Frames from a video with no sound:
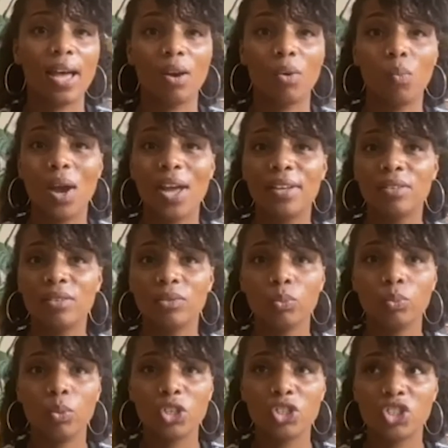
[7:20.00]
When
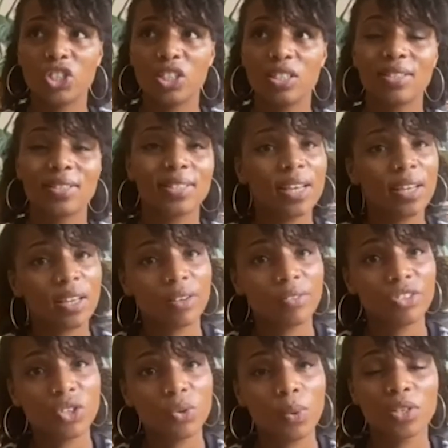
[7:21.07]
was she sick, if
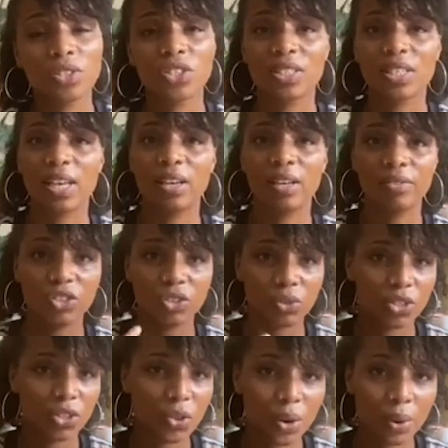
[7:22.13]
she was sick, if she
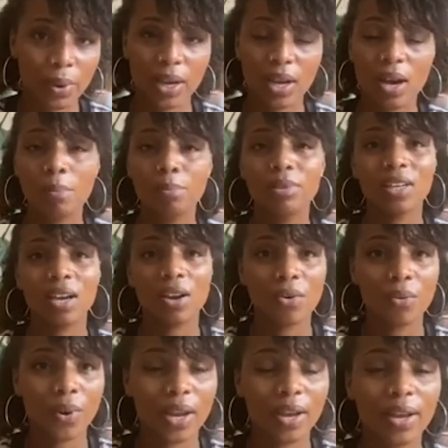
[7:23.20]
was throwing up,
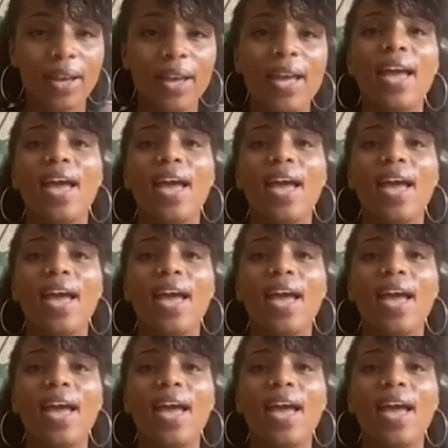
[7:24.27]
diarrhea,